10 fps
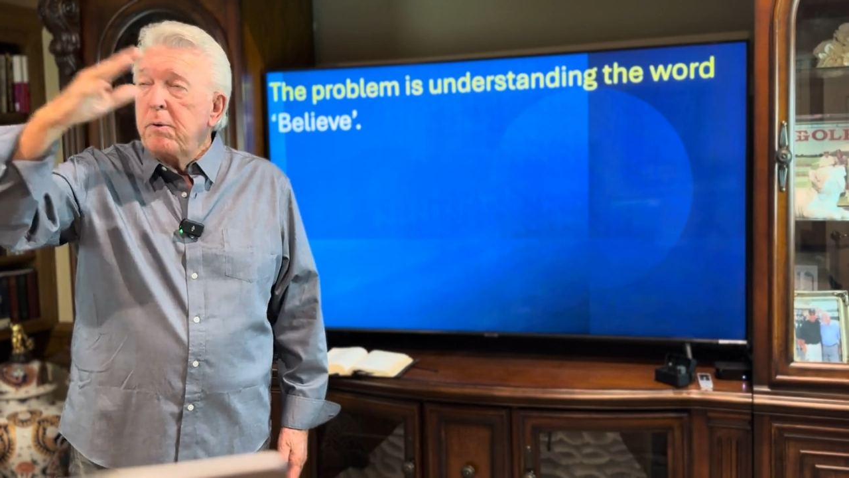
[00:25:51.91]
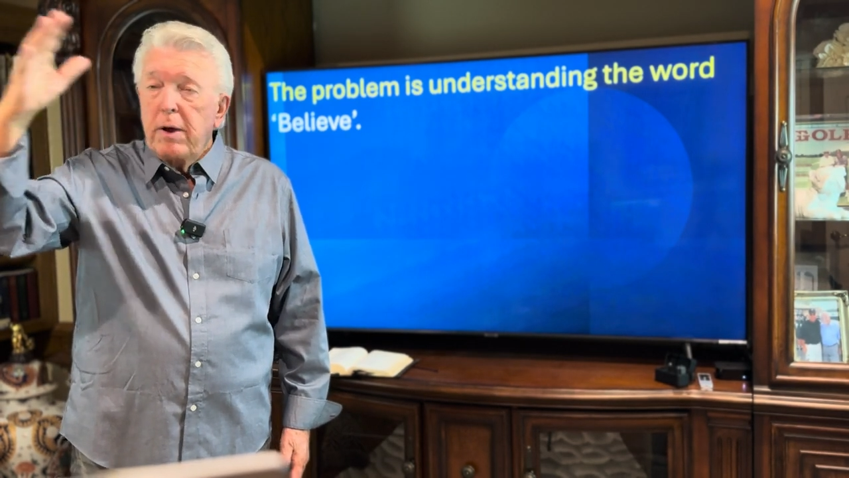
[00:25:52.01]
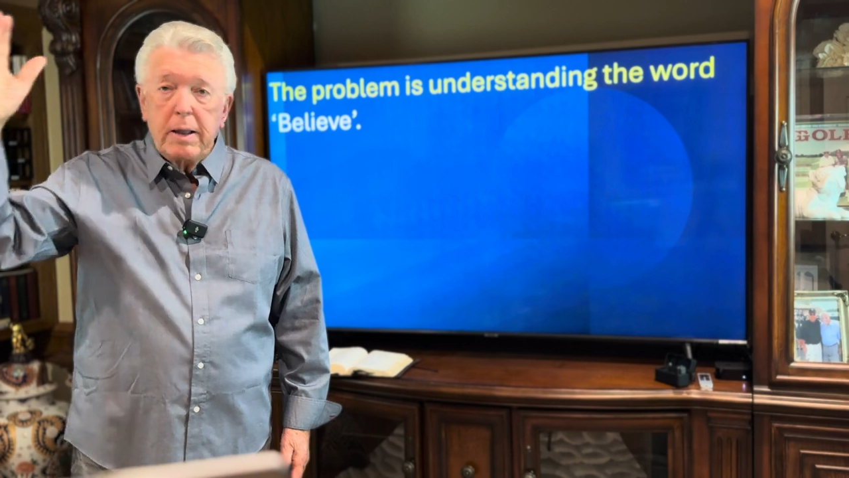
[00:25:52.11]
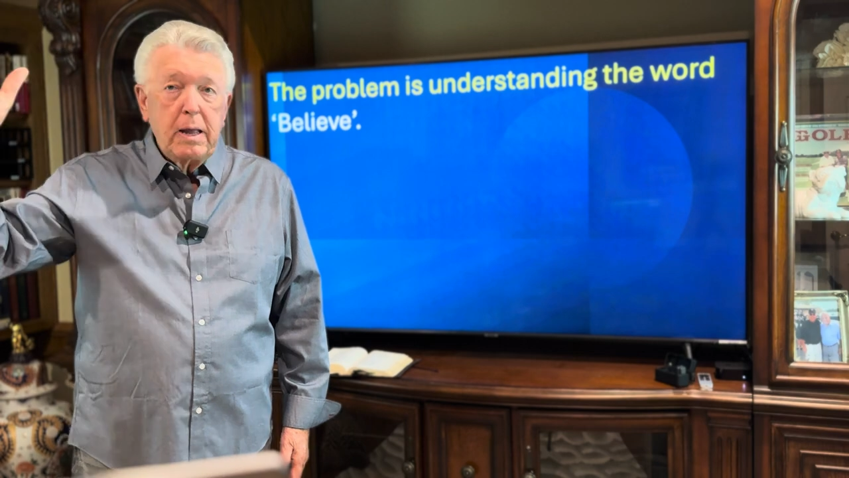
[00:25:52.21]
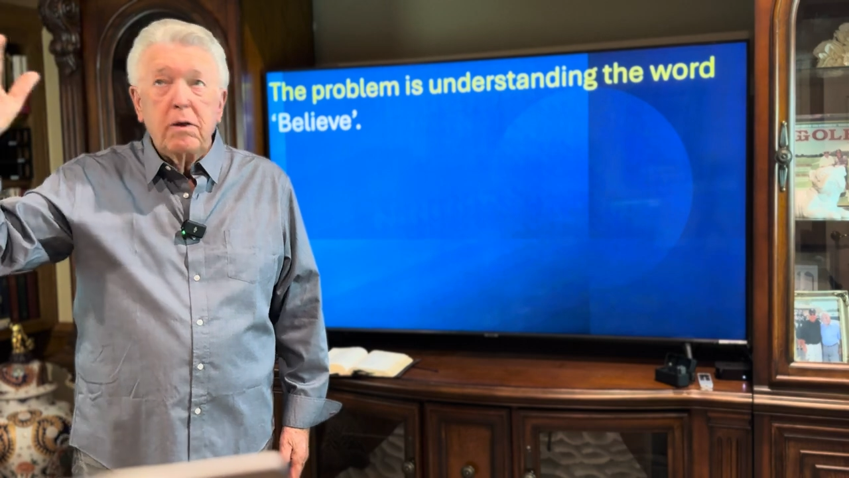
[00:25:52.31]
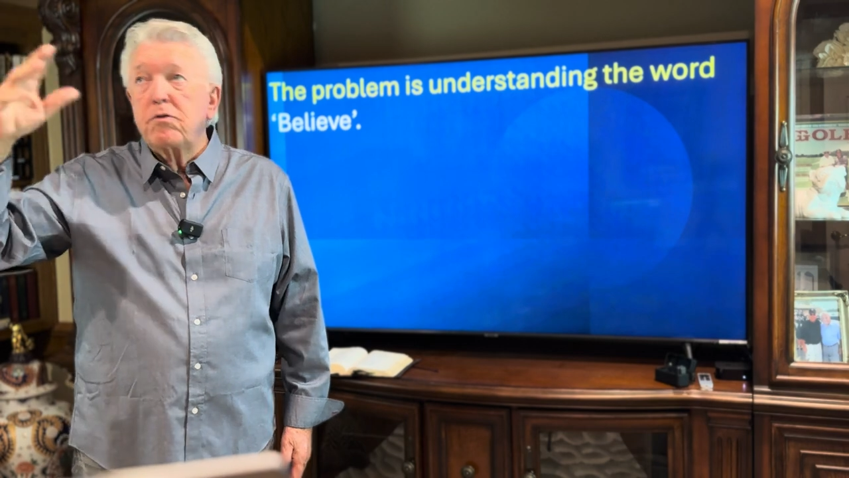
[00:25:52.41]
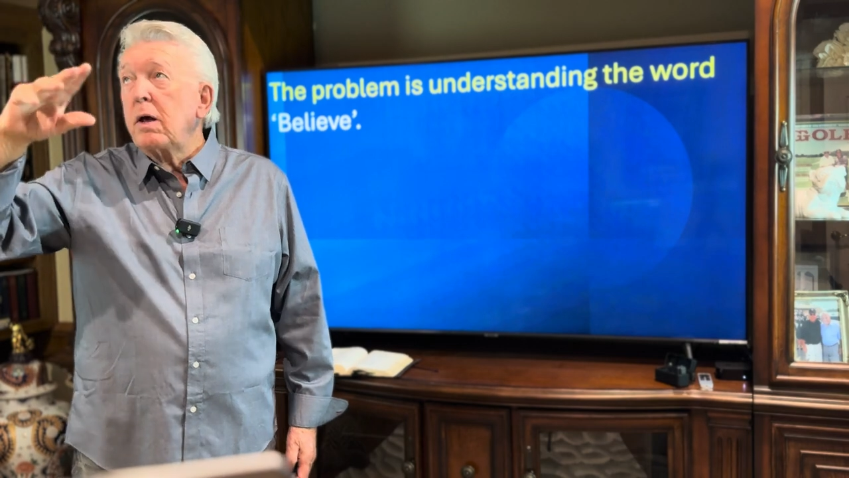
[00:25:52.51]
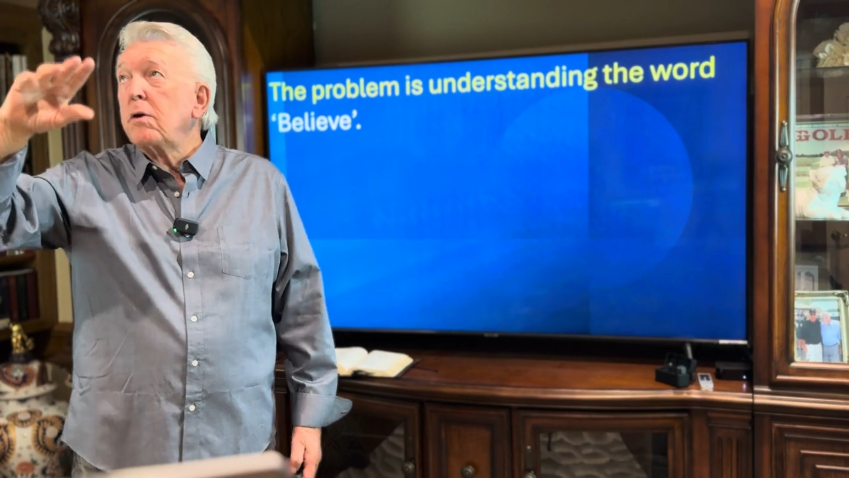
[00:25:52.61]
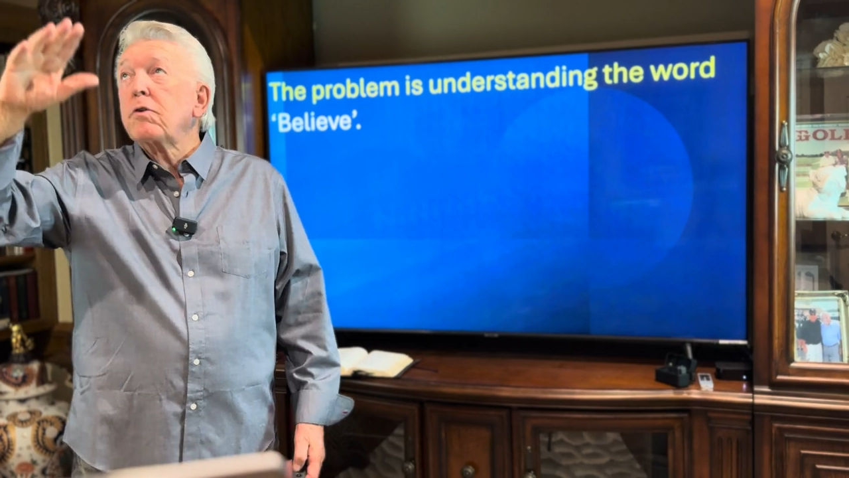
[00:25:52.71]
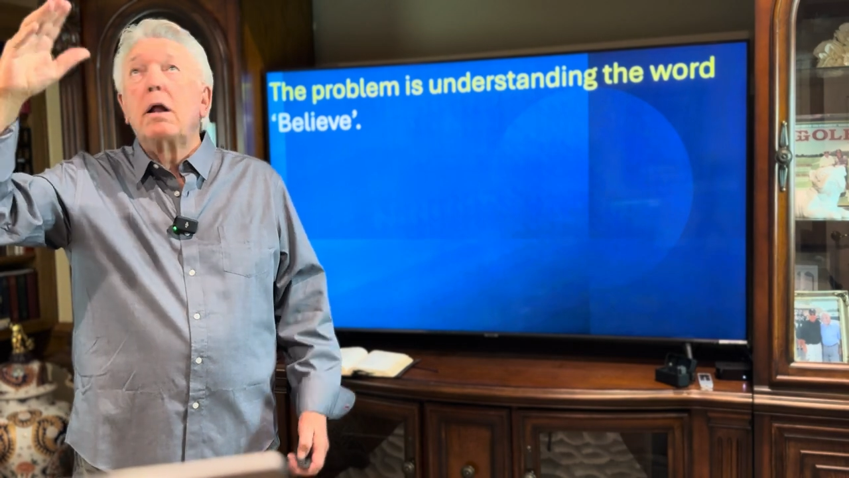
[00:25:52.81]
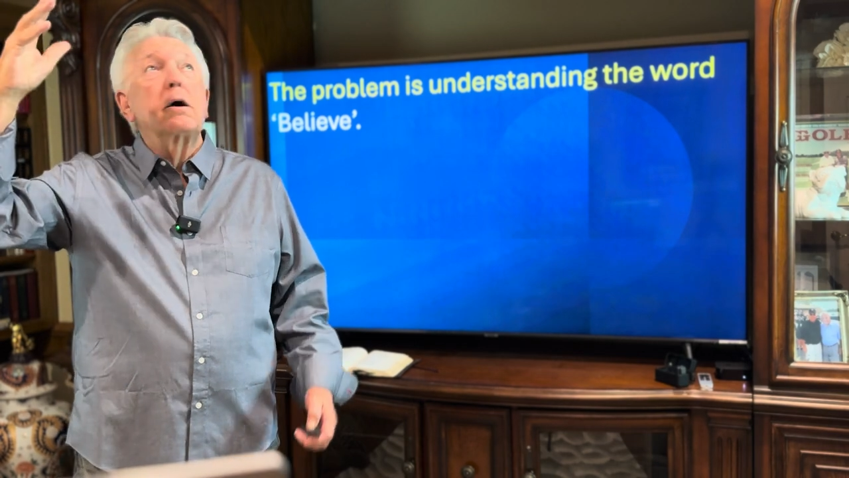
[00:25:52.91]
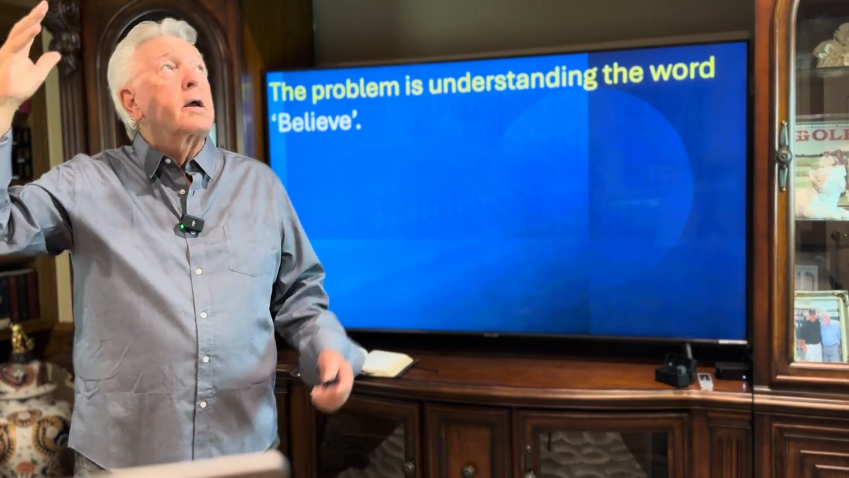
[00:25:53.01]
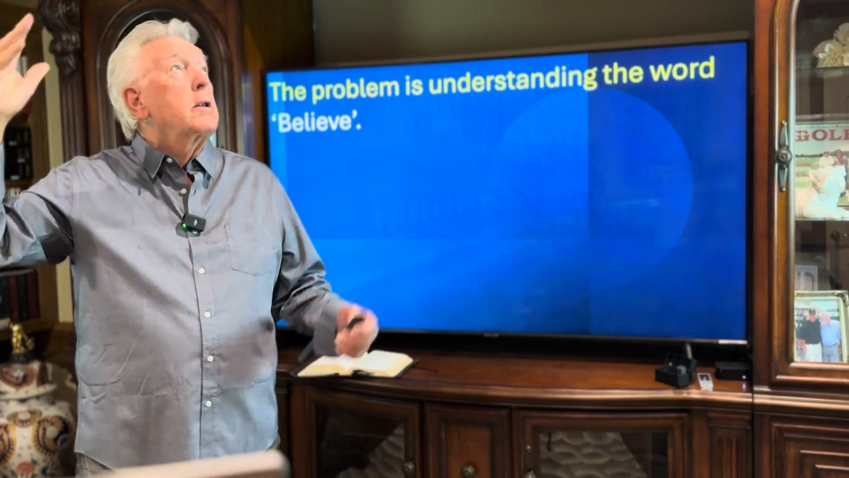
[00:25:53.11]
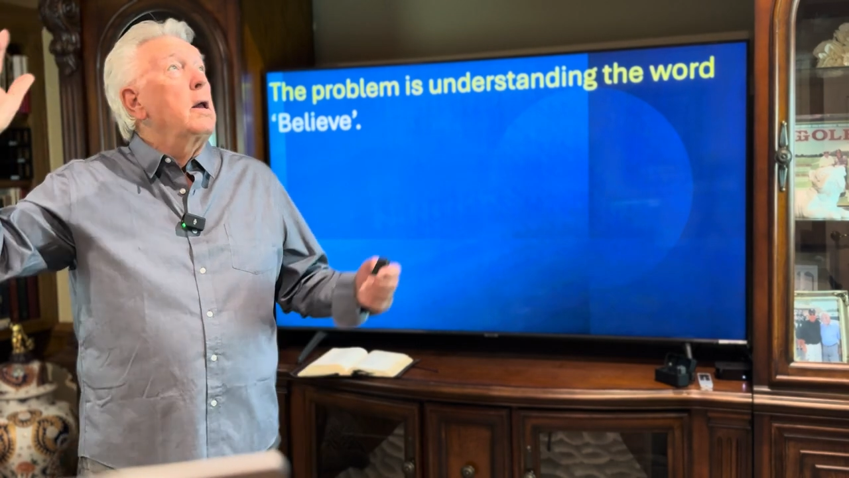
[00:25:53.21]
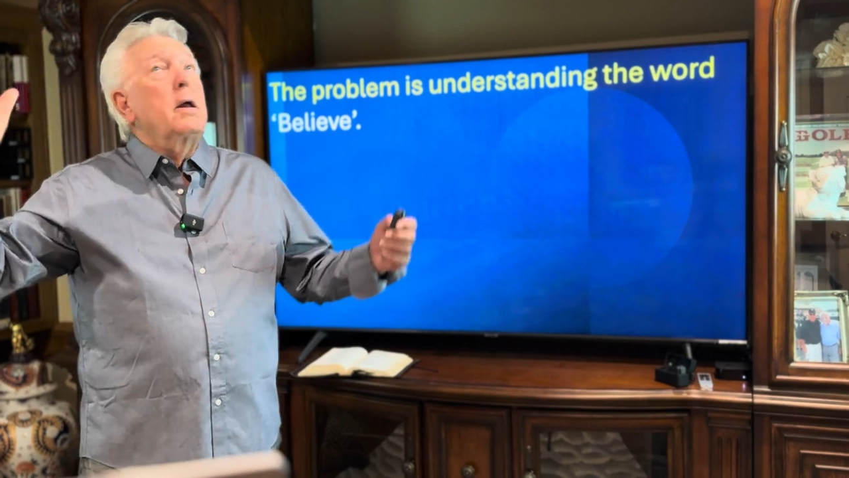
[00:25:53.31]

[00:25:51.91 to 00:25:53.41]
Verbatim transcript: me that He exists. I look at